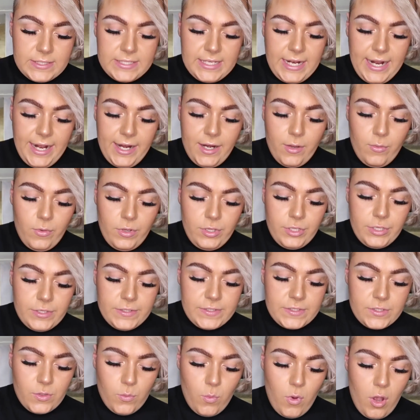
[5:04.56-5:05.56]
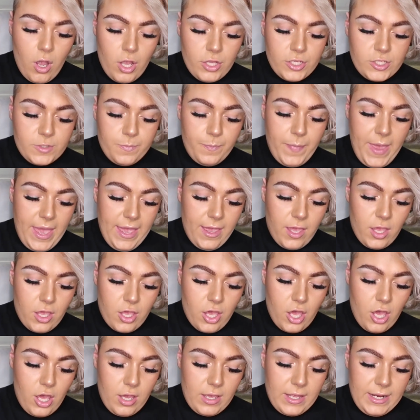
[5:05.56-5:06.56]
Did anyone used to watch Big
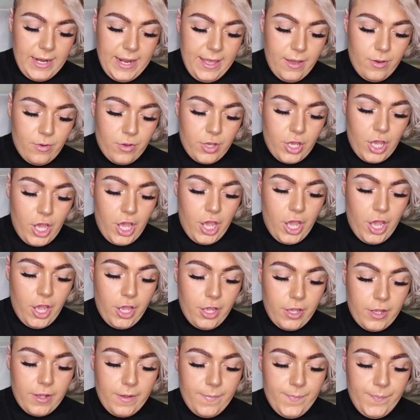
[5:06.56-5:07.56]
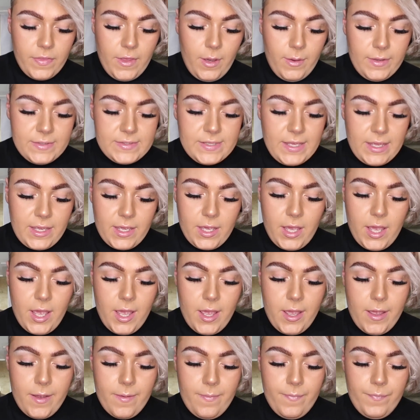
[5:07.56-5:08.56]
Cook, Little Cook? There was like
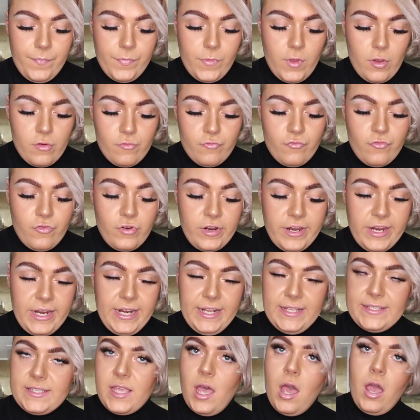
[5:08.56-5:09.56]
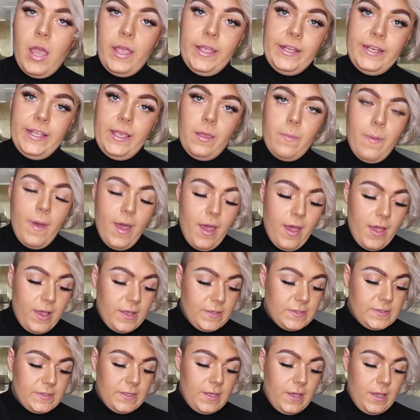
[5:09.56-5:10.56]
a really tiny
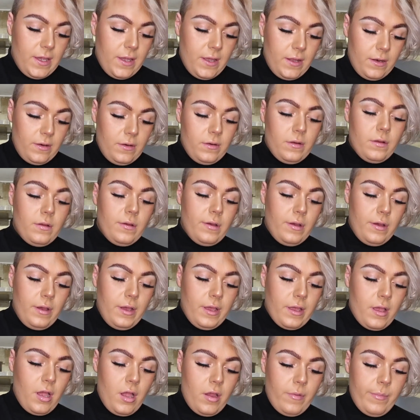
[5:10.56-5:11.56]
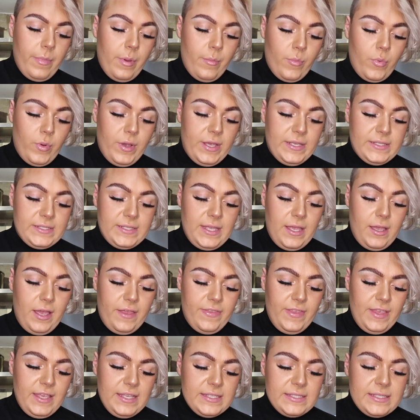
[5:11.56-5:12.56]
person. I can't remember what his name,
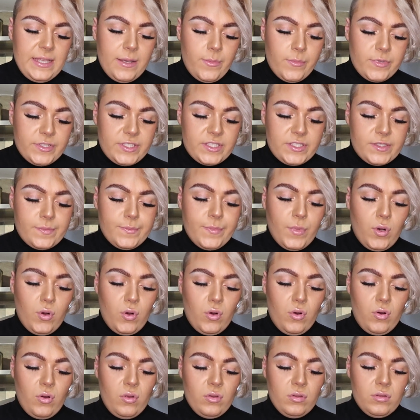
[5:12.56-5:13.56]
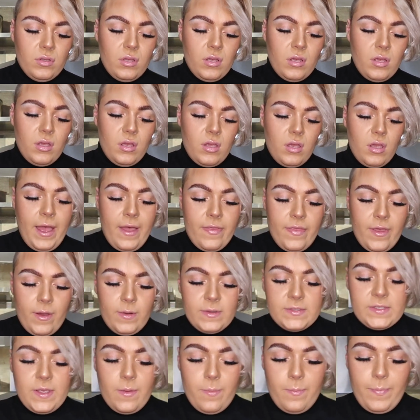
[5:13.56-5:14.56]
I think his name was Small. And
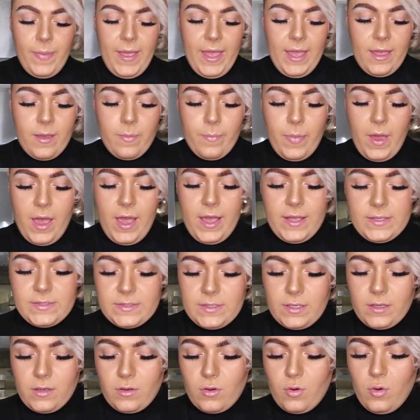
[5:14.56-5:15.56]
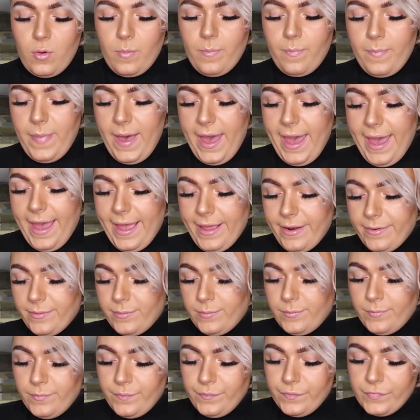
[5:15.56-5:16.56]
there was a big person called
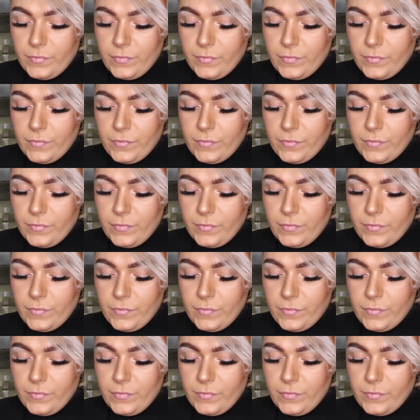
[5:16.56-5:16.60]
Ben.